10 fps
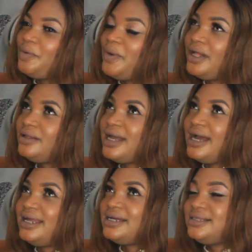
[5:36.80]
Well,
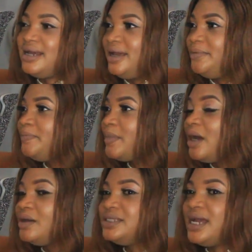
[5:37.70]
at that time,
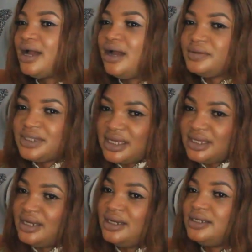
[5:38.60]
I was the
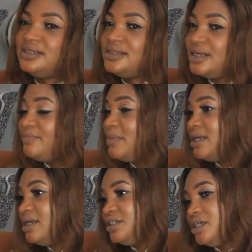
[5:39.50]
accountant and assistant
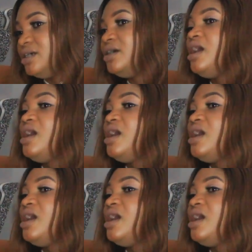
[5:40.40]
manager